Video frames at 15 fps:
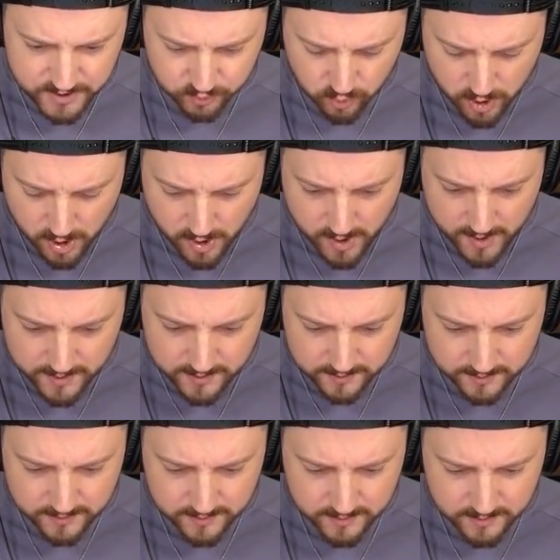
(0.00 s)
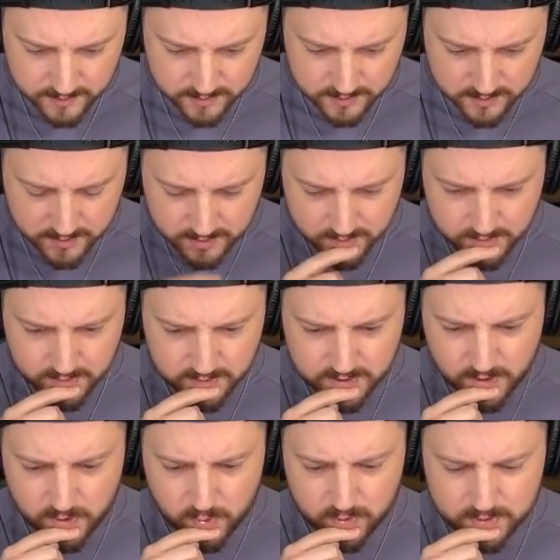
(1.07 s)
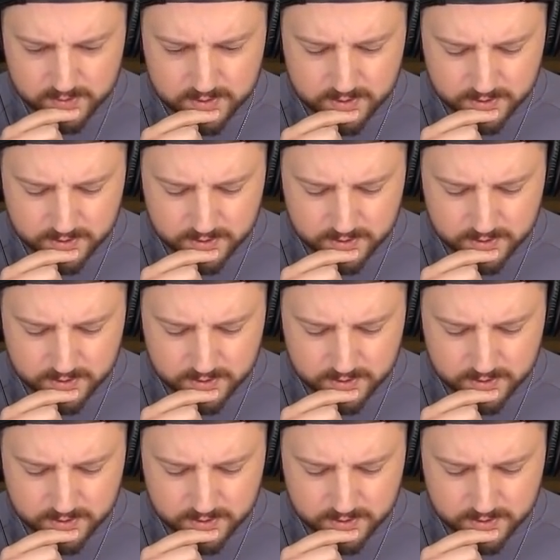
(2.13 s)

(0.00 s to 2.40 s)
run! Yo,